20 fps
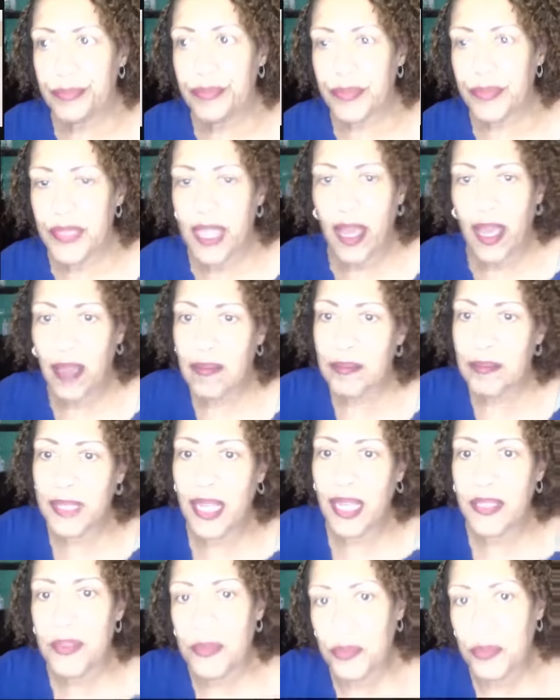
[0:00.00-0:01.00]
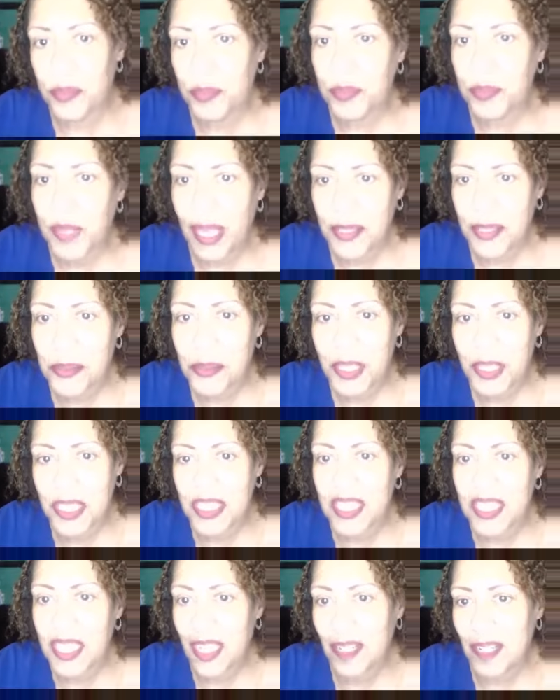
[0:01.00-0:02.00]
Yeah, that's what
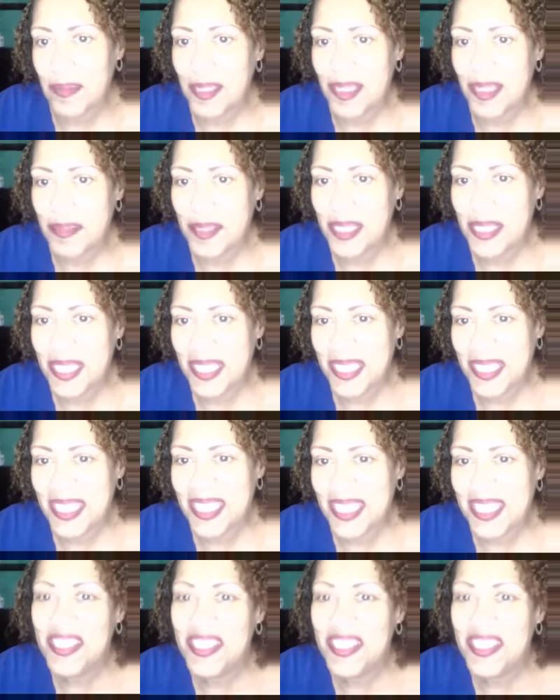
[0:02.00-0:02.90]
it's telling me. Let me take this.